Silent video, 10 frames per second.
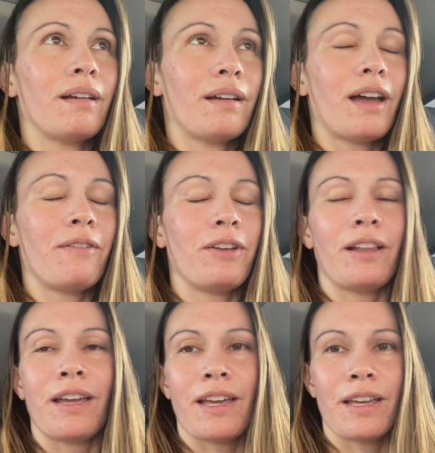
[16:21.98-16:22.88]
I feel
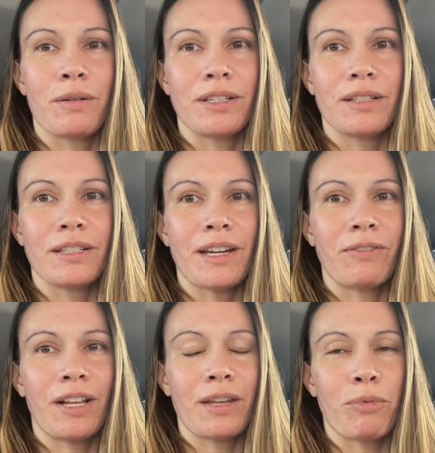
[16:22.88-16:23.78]
like I can
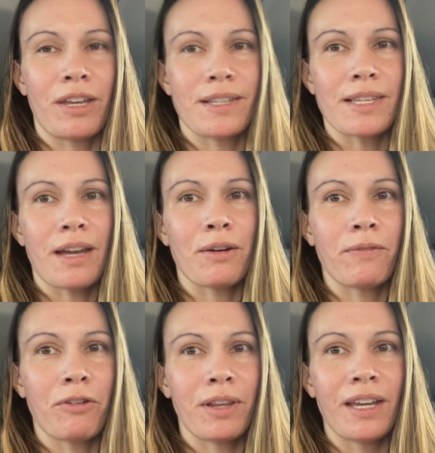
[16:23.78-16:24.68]
definitely breathe a sigh of
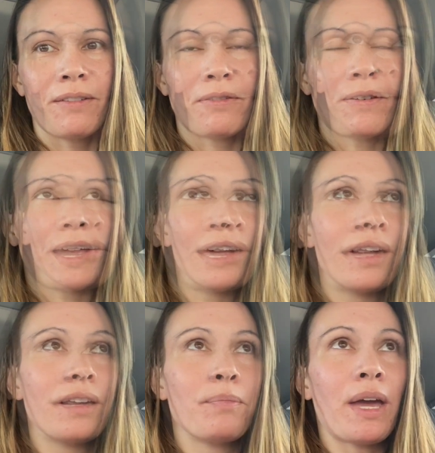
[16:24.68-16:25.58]
relief. I
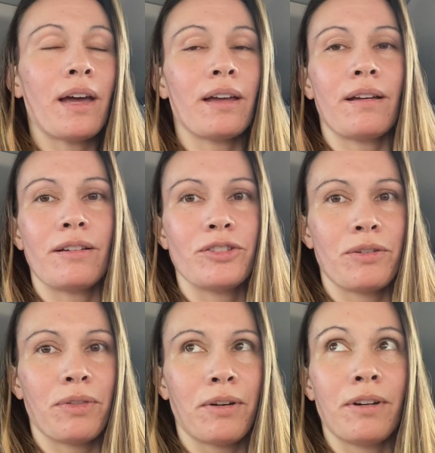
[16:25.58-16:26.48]
come back June
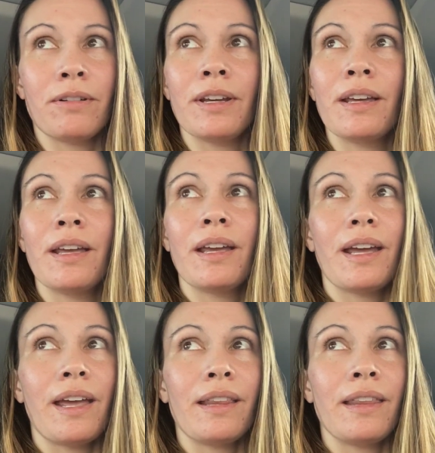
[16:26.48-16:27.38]
3rd,
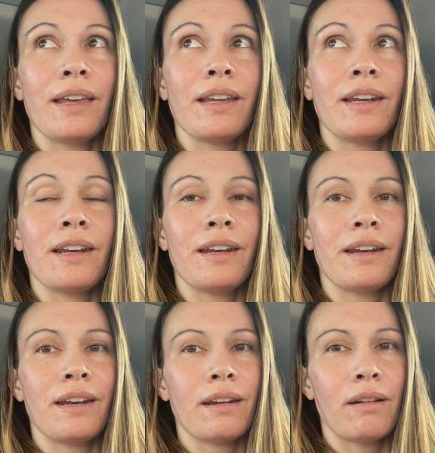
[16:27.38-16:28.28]
and then
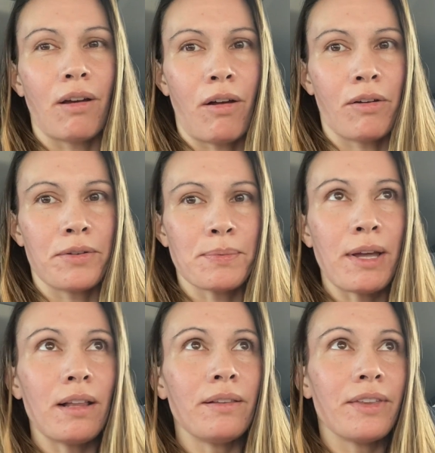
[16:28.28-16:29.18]
all goes
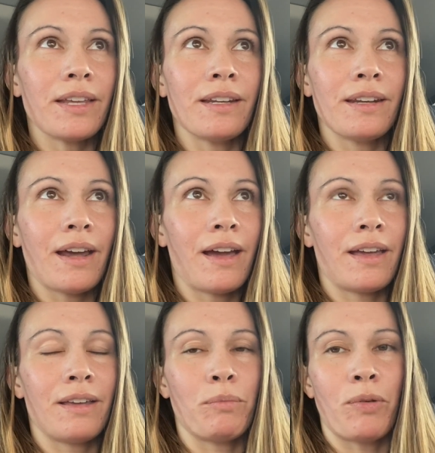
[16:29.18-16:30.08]
well, then
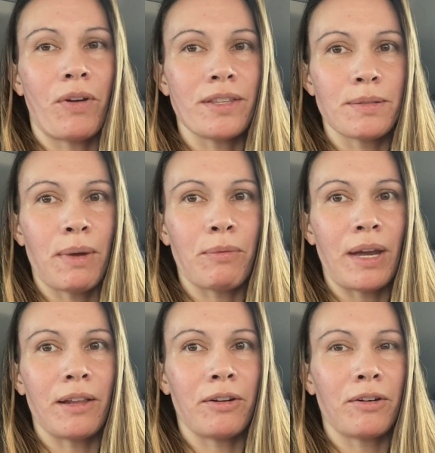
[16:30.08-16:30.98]
I move on to my
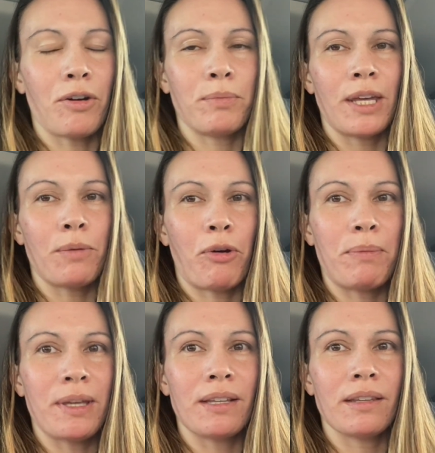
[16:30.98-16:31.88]
regular OB
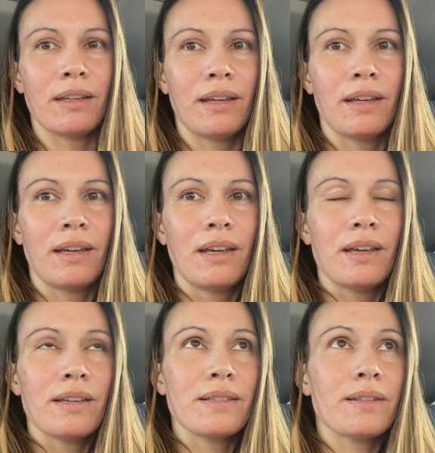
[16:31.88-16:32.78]
appointment.
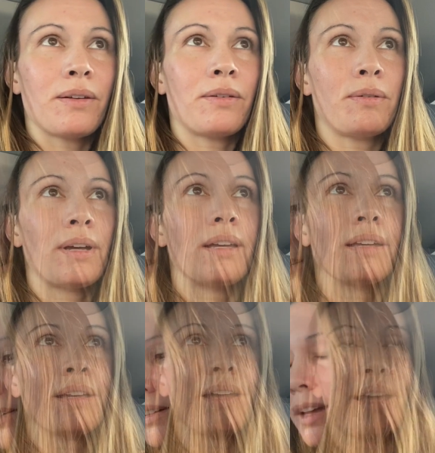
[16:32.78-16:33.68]
So
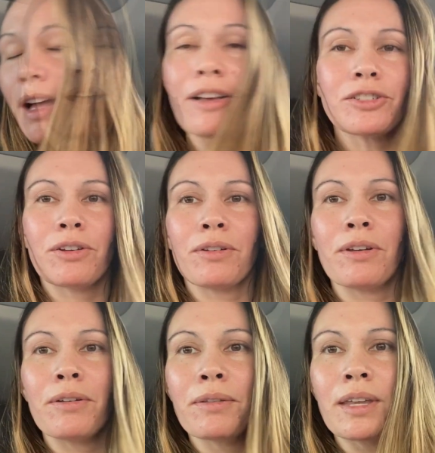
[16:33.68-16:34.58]
I'll show
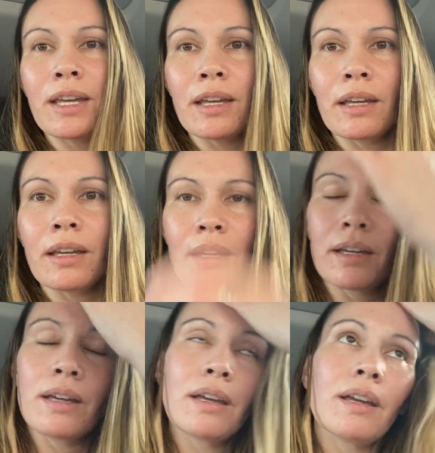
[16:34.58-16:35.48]
you the
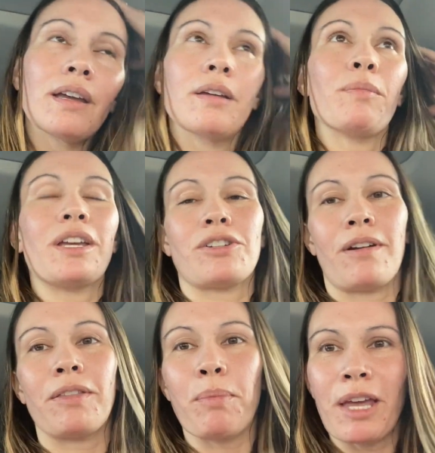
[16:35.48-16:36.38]
picture
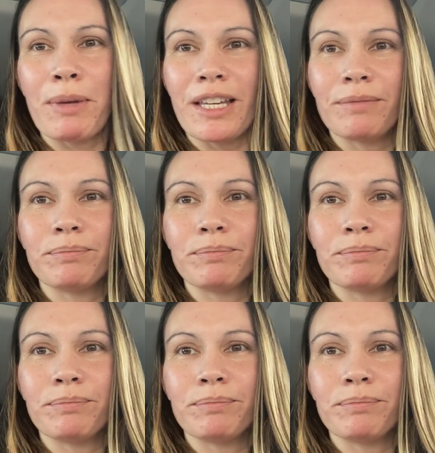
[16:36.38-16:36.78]
of the baby.